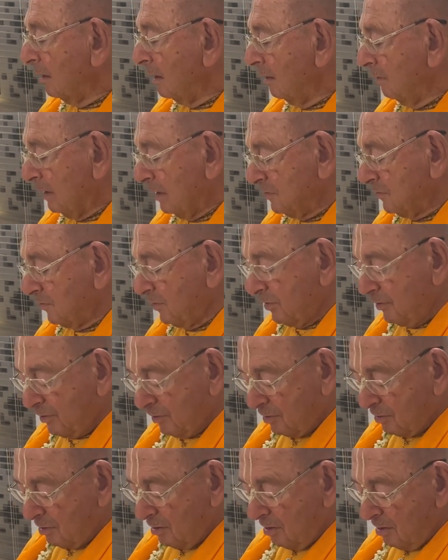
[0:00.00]
has very
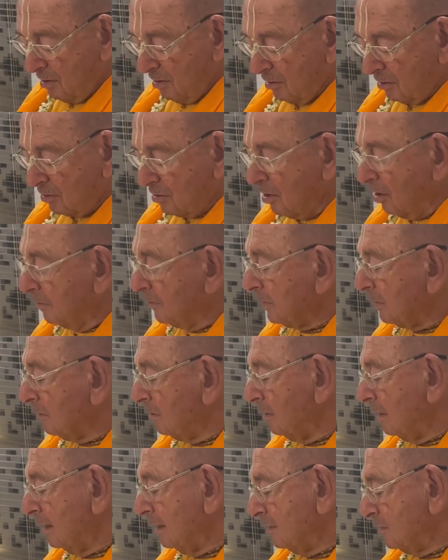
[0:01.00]

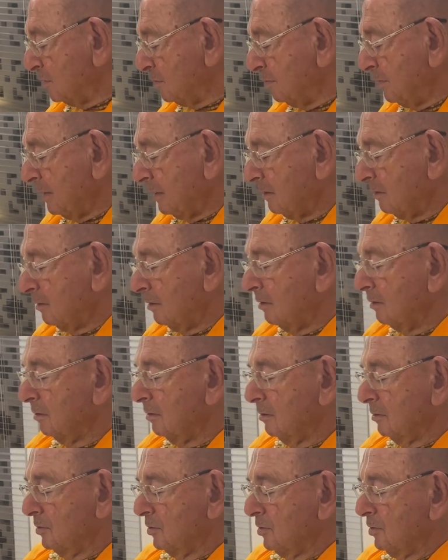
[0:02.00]
comical aspect and
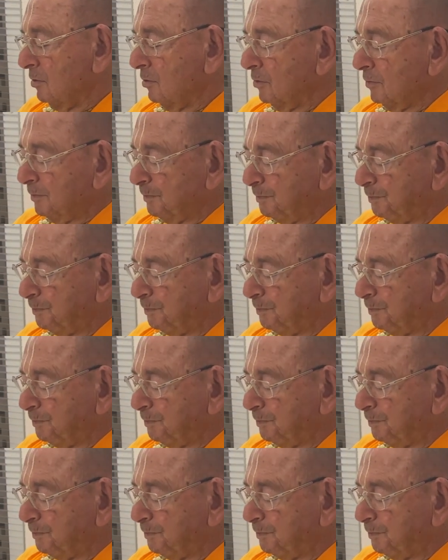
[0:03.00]
also